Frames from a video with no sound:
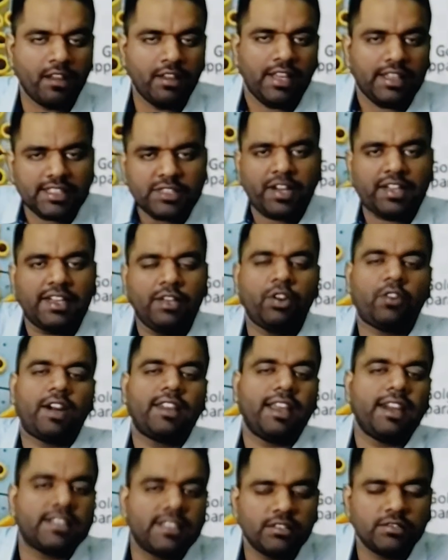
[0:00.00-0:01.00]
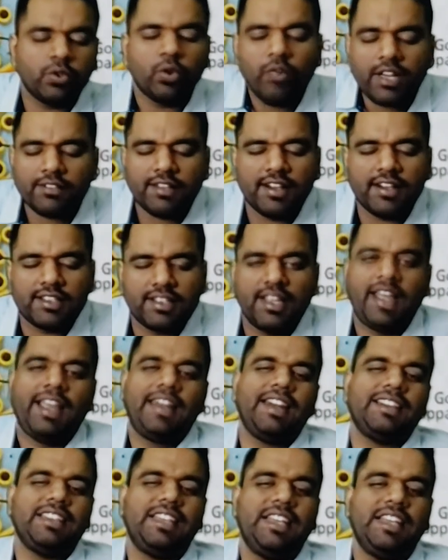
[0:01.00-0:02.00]
In this factory you require the energy. Who will give the energy?
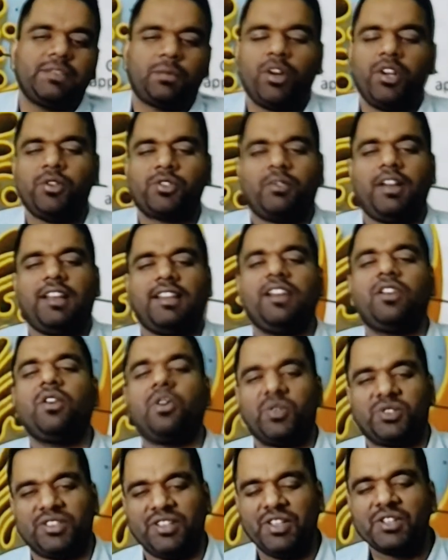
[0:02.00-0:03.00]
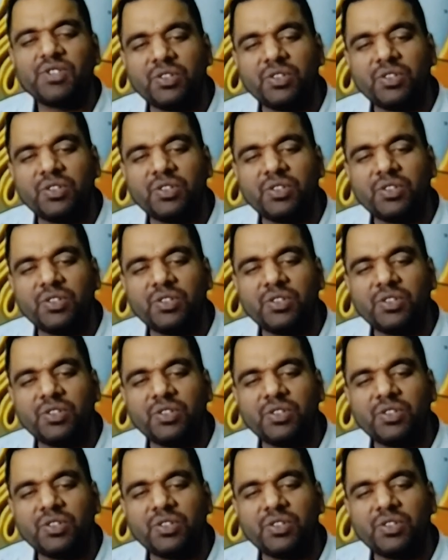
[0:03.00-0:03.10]
Energy is produced via the glucose.